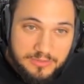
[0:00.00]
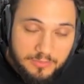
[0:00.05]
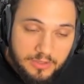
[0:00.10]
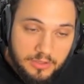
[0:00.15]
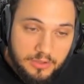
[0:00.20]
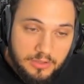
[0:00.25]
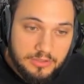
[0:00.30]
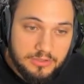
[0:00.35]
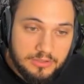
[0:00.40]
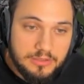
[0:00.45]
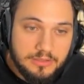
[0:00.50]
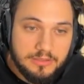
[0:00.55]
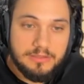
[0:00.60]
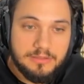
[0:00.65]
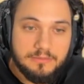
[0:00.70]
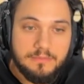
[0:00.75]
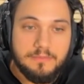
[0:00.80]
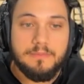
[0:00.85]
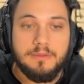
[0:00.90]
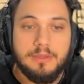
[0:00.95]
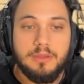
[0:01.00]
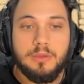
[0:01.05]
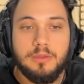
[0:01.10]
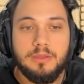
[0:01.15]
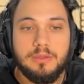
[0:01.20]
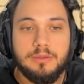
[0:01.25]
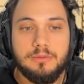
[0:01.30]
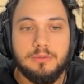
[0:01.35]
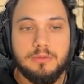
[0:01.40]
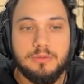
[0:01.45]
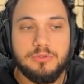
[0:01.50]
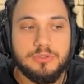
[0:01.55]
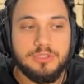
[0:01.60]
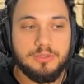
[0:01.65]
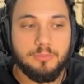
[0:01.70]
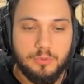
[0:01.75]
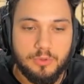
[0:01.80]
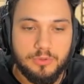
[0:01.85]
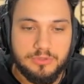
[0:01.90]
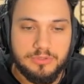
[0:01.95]
Because, look, you see
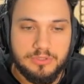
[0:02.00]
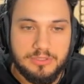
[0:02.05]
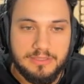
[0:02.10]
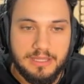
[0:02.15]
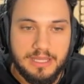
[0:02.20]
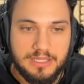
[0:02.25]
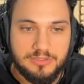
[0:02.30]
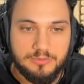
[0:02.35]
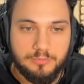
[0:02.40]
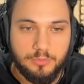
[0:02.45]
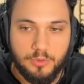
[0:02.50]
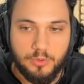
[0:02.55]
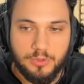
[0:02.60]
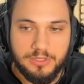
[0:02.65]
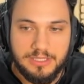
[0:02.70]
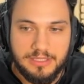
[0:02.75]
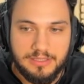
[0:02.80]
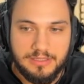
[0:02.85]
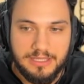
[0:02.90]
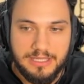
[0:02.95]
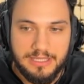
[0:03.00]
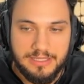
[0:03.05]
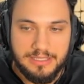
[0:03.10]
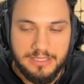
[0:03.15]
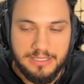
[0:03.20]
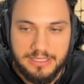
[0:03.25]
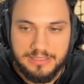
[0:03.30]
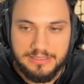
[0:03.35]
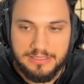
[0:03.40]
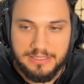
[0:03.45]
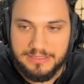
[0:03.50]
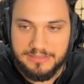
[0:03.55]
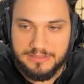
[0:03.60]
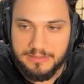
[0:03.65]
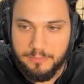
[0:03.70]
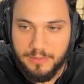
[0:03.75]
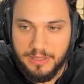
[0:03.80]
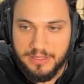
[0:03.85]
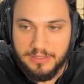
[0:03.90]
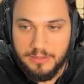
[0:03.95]
monsters are spawning, and here there's the
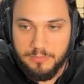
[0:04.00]
battle